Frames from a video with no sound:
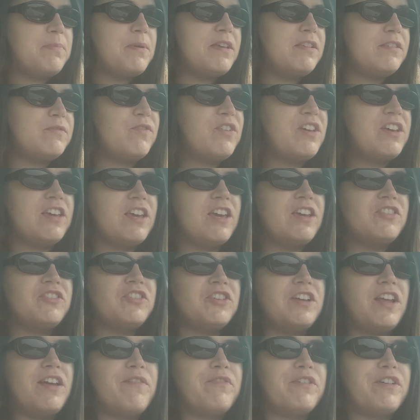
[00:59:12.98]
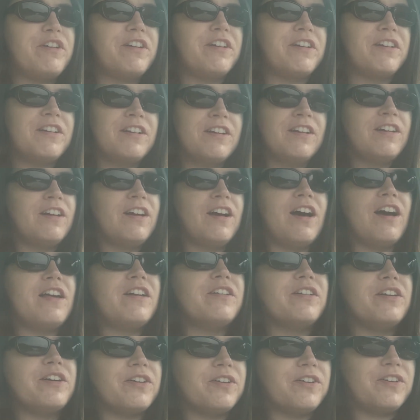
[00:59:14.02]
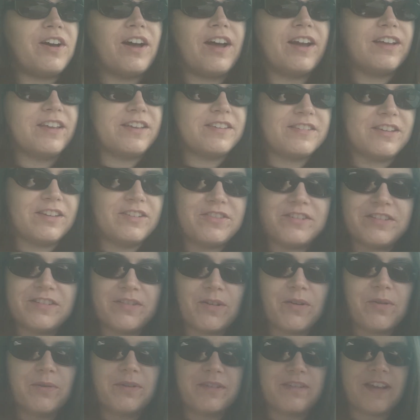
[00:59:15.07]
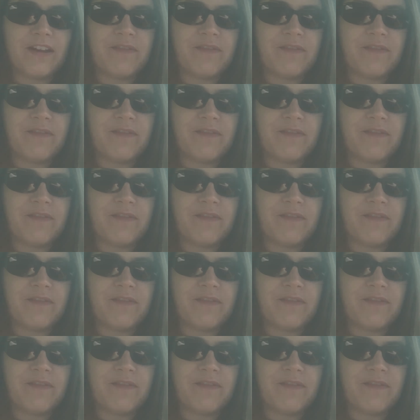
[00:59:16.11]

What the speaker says: best vacation ever. I don't know. I guess I just always